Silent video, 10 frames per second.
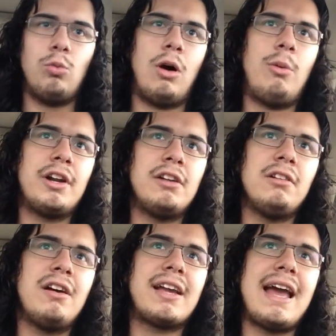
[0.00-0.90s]
Well, when you
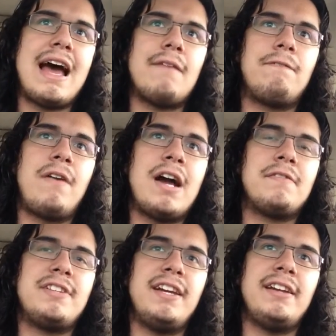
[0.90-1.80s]
look at
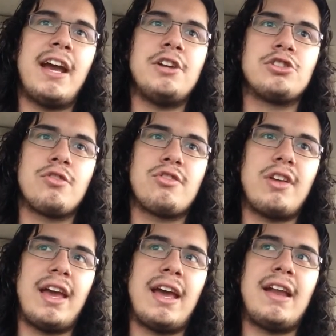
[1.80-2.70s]
five
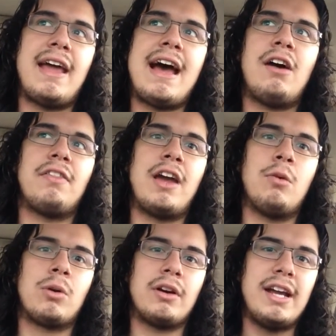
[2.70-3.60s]
teenagers and how they
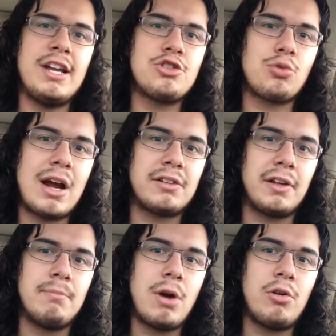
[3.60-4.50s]
were
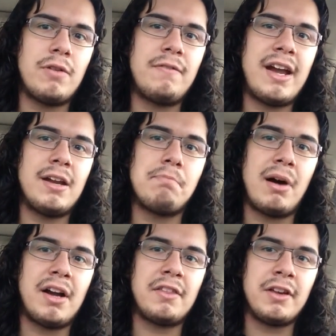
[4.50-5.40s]
indirectly motivated
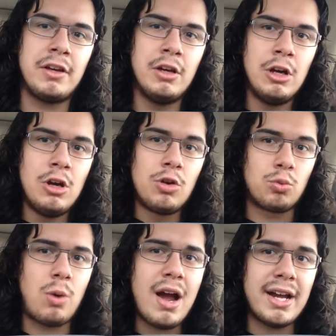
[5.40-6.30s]
by the
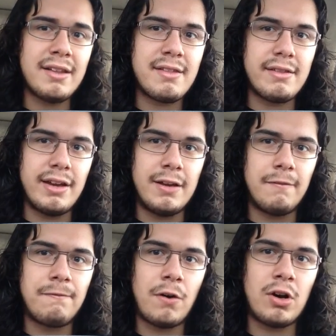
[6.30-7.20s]
riots
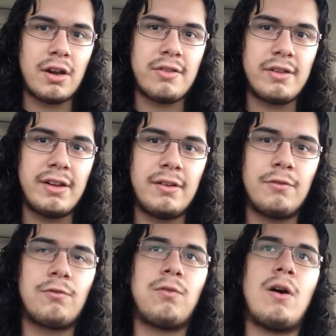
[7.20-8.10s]
in
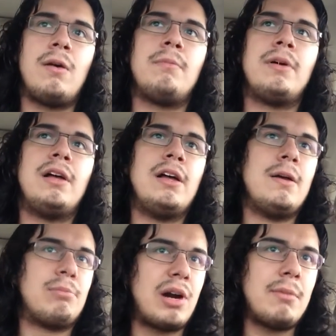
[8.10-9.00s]
Ferguson from
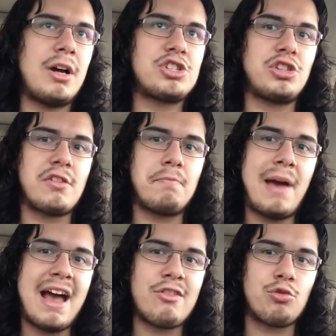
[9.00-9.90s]
pretty much this
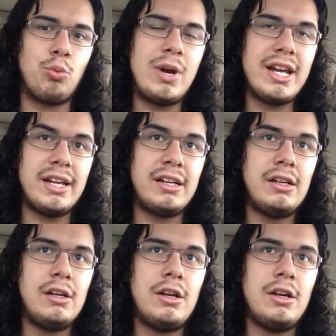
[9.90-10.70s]
past week,